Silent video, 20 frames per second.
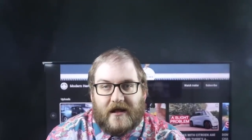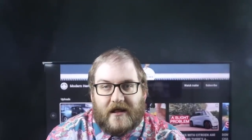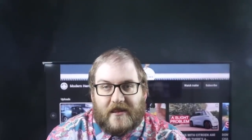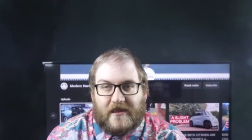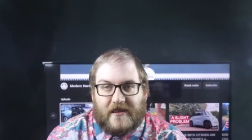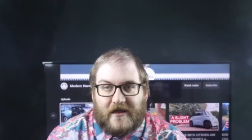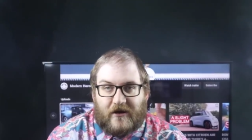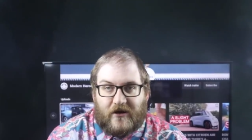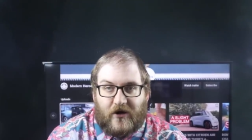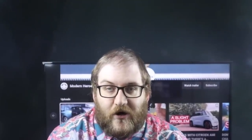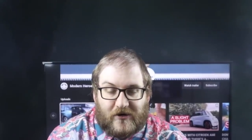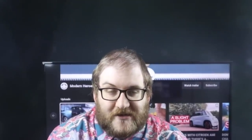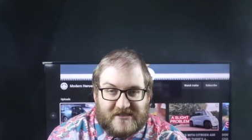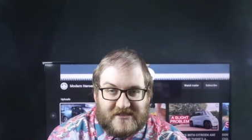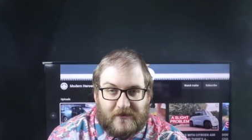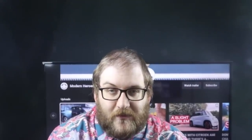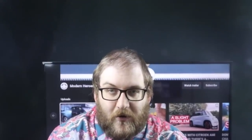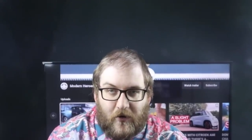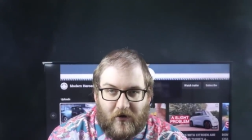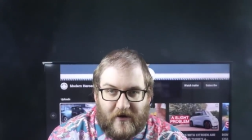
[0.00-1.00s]
their cost
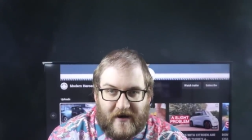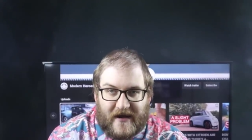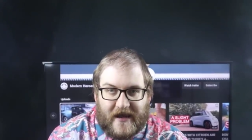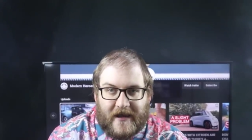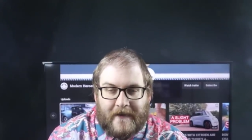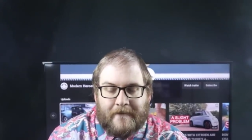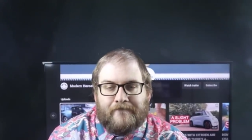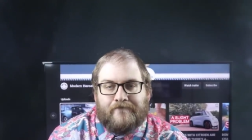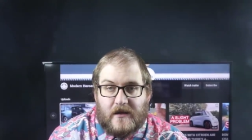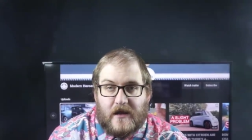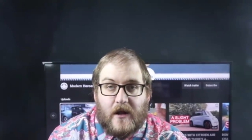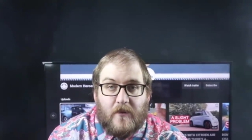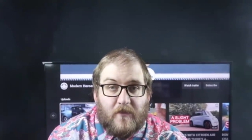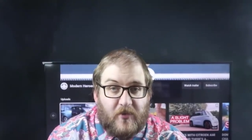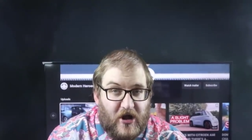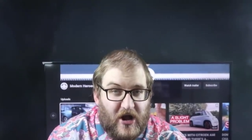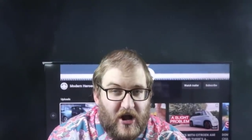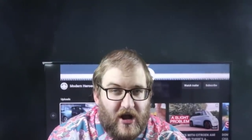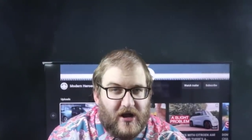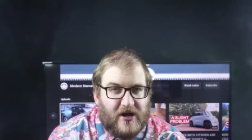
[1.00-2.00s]
of motoring,
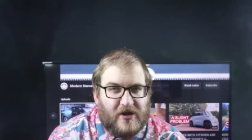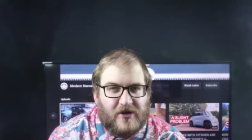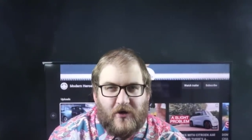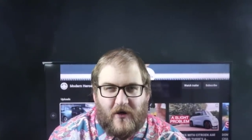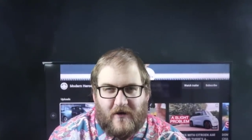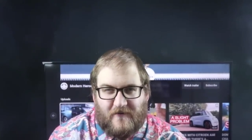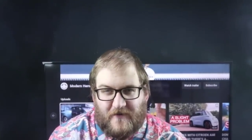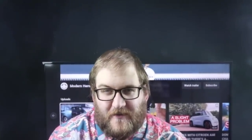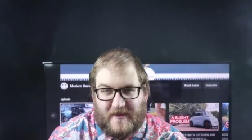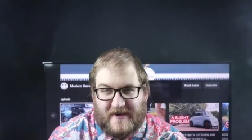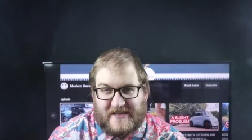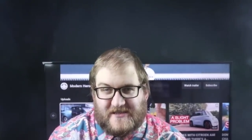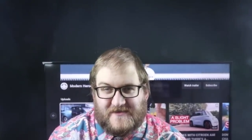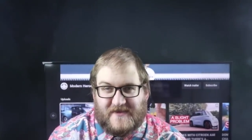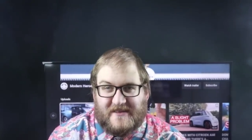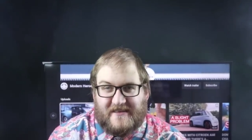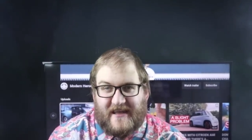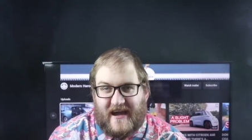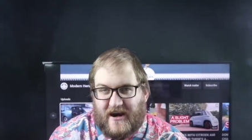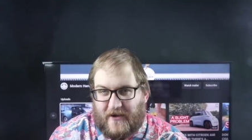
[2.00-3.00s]
but not everybody's
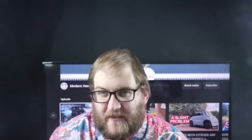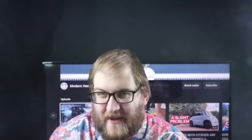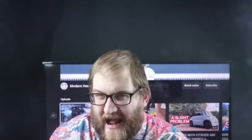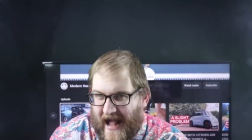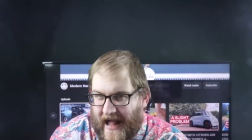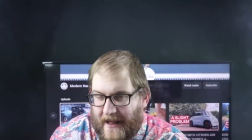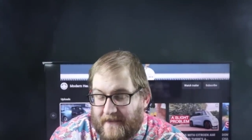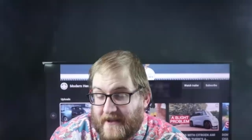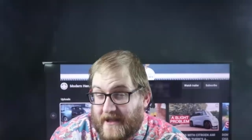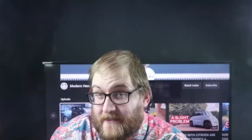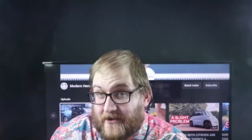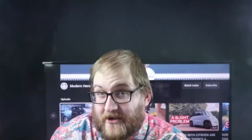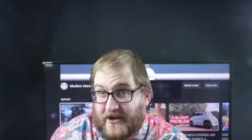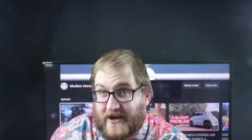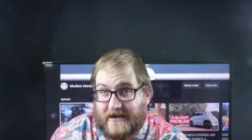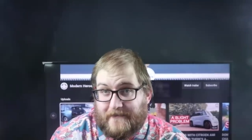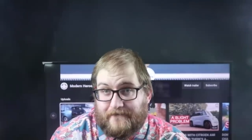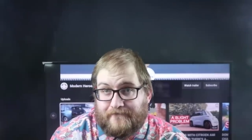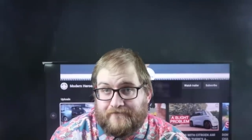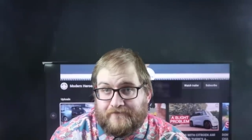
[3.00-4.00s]
been terribly happy about
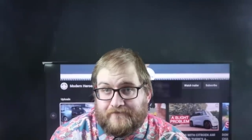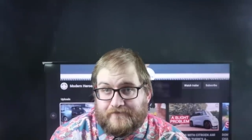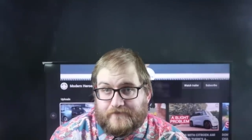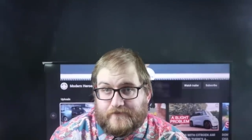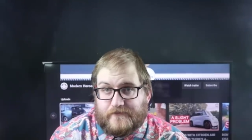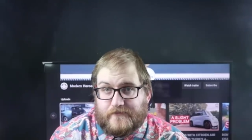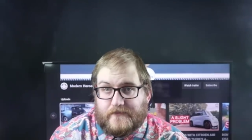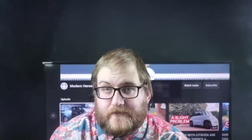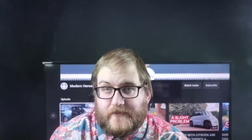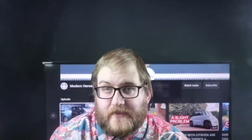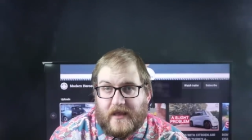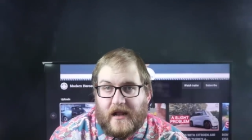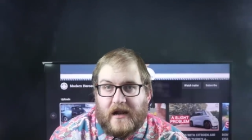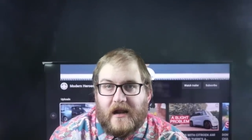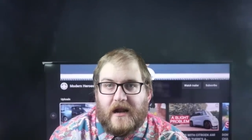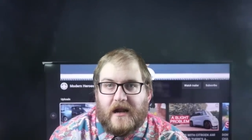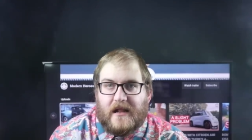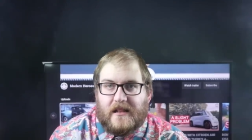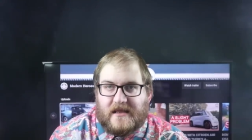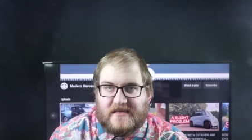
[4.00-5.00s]
it.
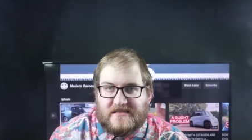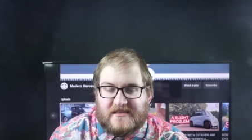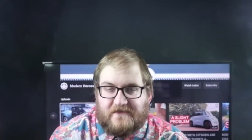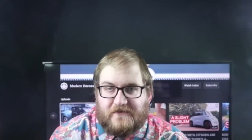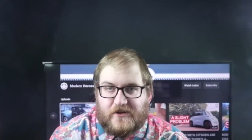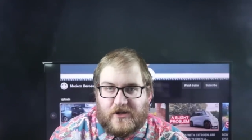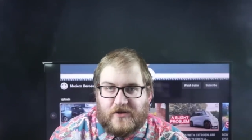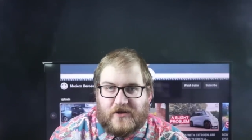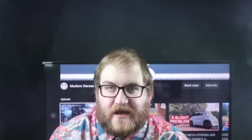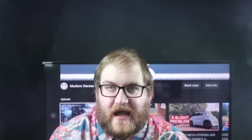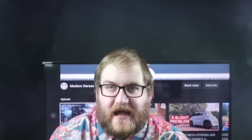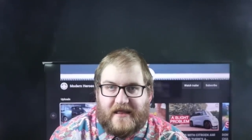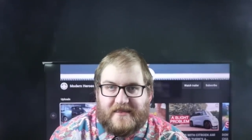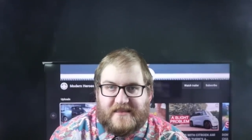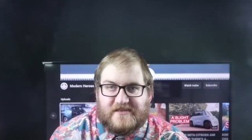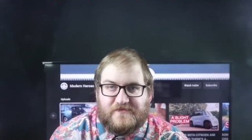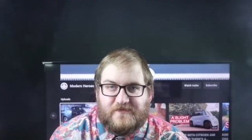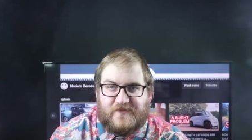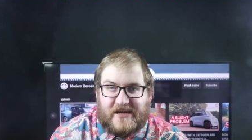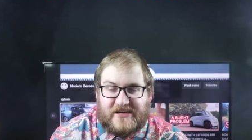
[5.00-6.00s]
Let's have a look at
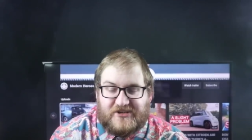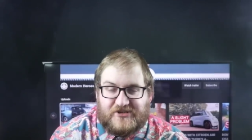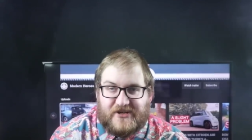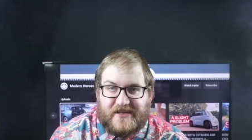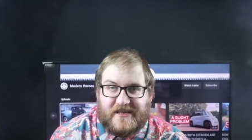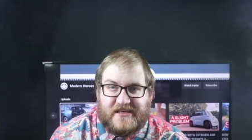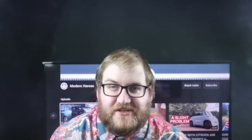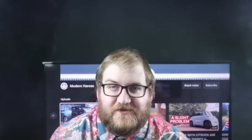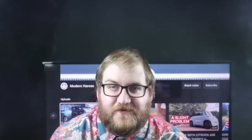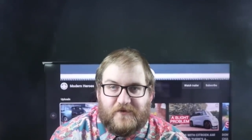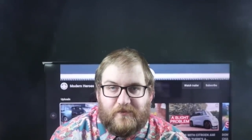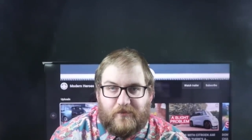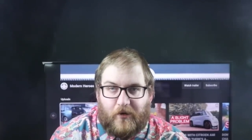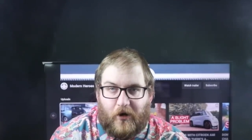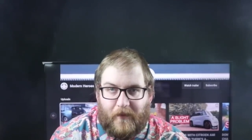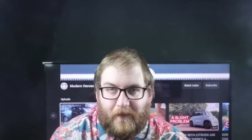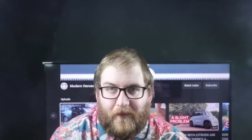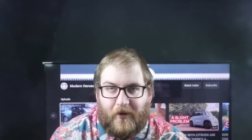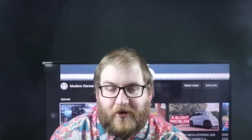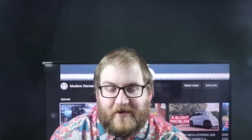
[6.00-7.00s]
this press release from
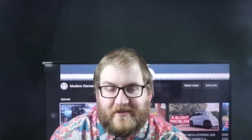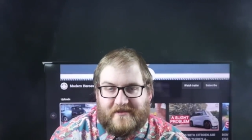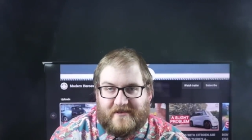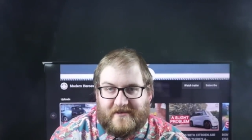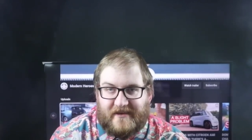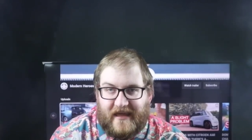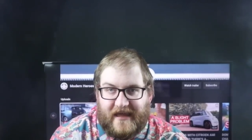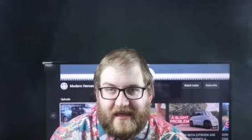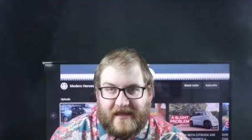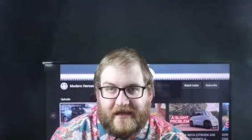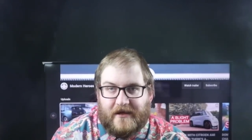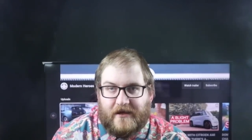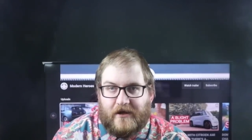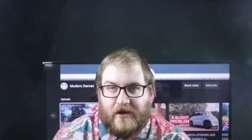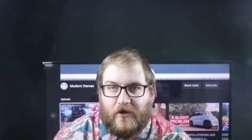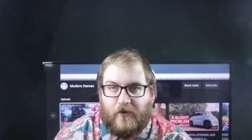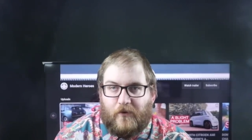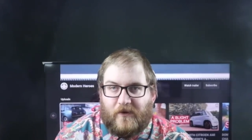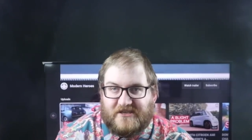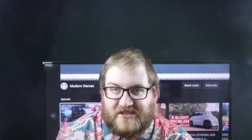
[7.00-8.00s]
Pod Point today,
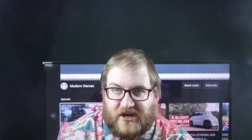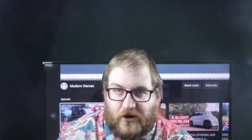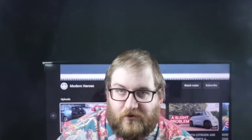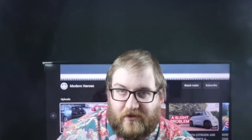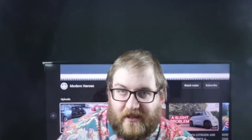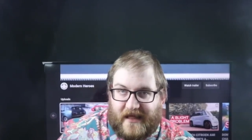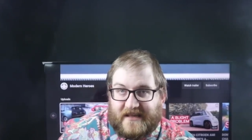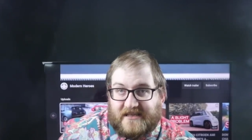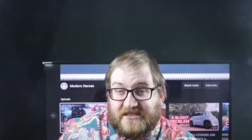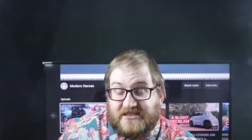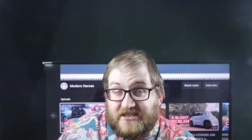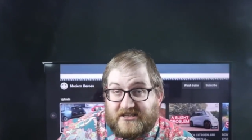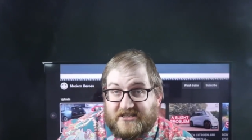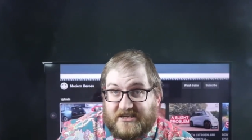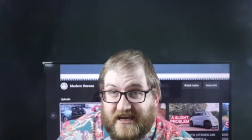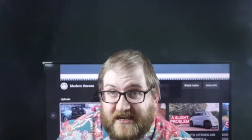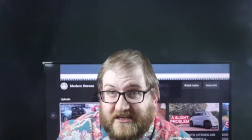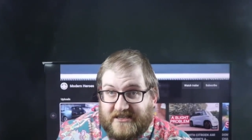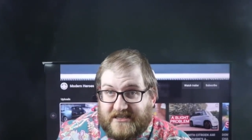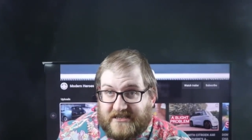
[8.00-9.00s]
which outlines the
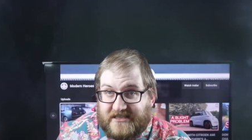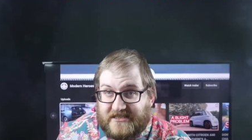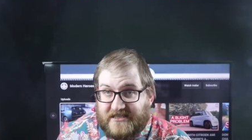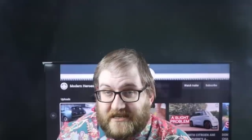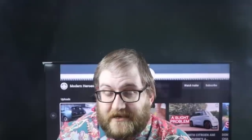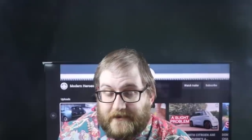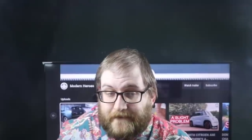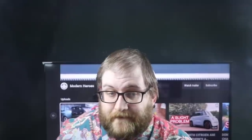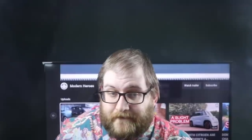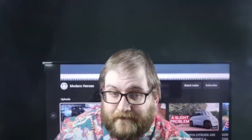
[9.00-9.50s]
changes.